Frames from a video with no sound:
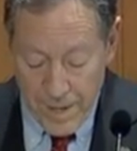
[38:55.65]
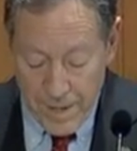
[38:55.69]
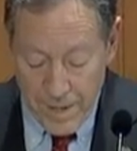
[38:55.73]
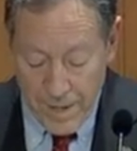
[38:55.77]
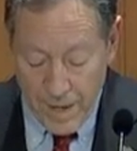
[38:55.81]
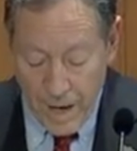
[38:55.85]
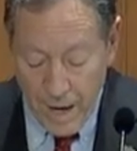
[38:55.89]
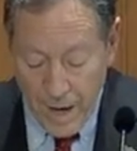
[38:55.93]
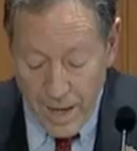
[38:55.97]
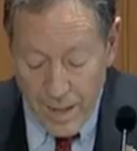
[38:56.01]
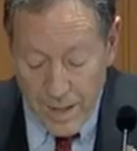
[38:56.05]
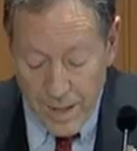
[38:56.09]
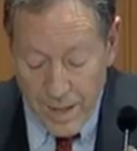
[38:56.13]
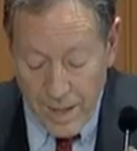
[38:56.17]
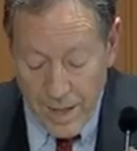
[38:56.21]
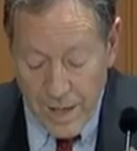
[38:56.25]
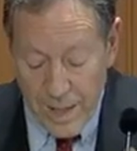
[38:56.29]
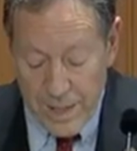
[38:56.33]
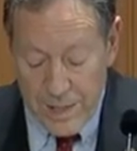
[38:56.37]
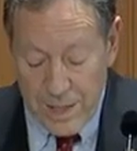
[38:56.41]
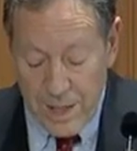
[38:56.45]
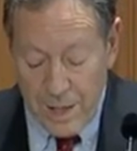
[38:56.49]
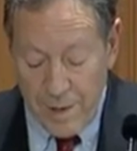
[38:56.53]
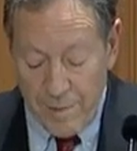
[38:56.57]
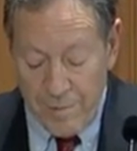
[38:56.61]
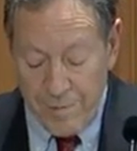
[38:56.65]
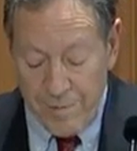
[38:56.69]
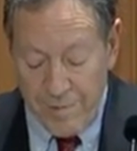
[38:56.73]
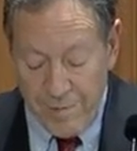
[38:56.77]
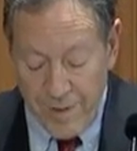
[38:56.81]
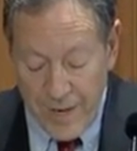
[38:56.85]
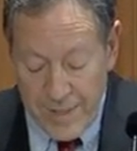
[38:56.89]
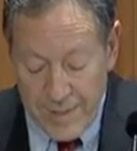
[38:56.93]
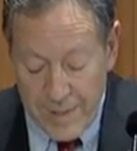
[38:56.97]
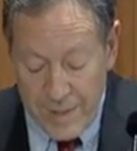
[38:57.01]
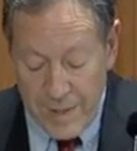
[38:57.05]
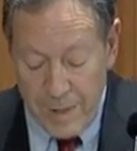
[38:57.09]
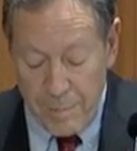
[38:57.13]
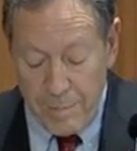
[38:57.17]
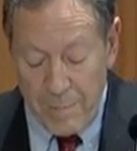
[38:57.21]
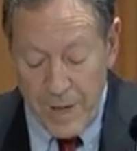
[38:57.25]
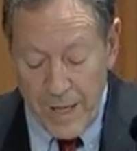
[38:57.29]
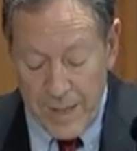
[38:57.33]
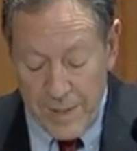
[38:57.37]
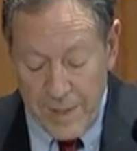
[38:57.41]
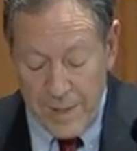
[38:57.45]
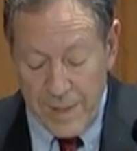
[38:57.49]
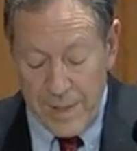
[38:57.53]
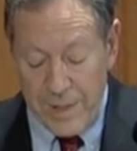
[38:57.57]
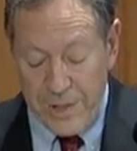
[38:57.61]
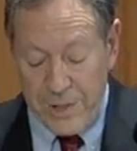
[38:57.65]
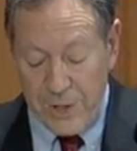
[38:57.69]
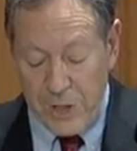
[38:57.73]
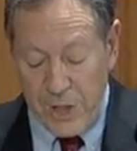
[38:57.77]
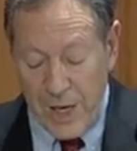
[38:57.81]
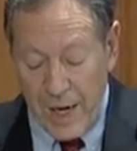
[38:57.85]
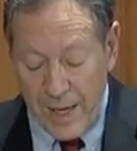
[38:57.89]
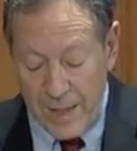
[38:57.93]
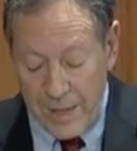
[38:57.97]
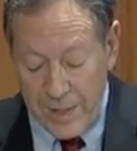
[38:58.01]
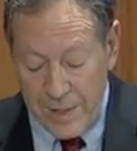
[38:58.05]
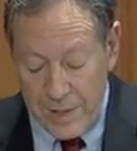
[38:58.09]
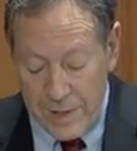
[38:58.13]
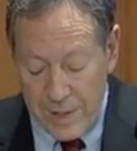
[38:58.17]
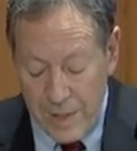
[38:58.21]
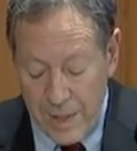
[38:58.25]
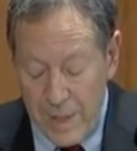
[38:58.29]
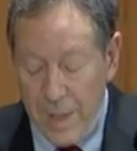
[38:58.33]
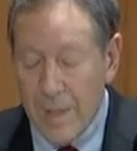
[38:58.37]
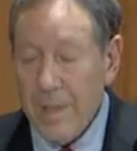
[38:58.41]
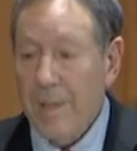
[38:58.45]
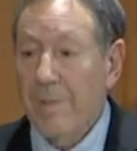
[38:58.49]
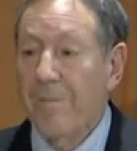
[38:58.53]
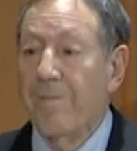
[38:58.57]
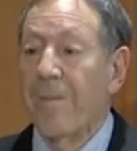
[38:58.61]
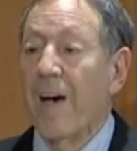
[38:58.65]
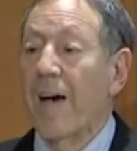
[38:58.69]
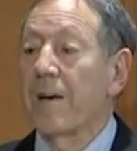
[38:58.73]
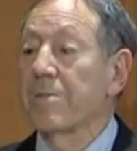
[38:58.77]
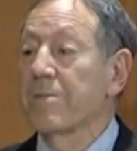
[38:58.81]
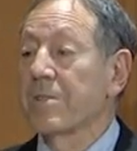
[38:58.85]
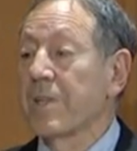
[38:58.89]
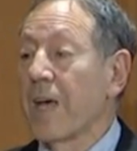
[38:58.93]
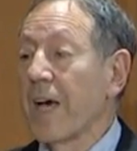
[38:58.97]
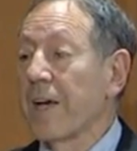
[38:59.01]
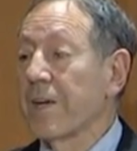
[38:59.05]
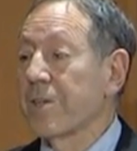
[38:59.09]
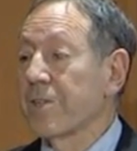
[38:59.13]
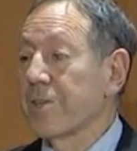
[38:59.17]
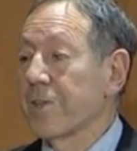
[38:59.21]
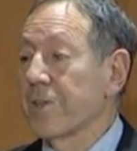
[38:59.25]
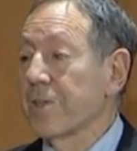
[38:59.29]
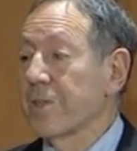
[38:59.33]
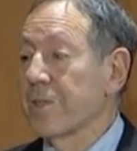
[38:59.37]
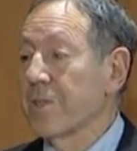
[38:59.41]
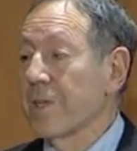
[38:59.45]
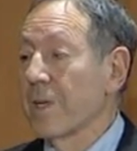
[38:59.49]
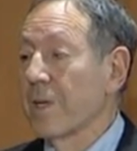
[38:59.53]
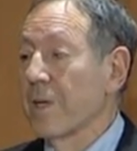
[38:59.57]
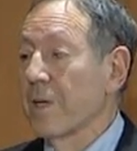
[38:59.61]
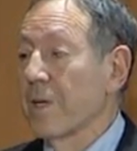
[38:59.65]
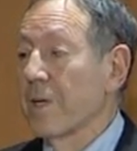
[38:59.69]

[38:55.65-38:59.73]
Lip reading: The Holocaust fundamentally challenged the foundations